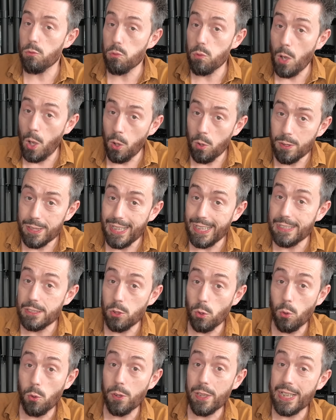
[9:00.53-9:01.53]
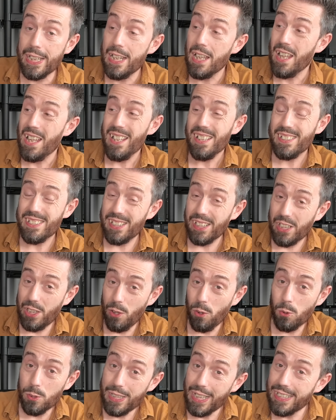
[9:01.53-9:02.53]
wrong data or the
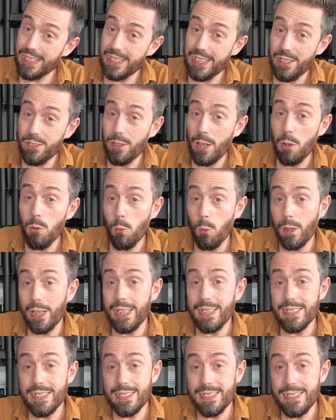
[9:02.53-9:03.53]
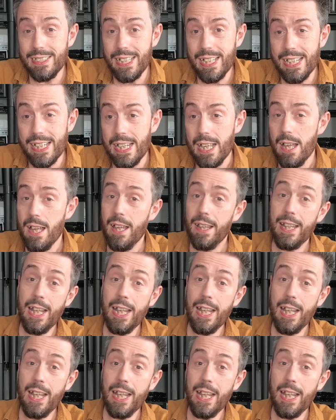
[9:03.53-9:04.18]
secure data you don't want it to see.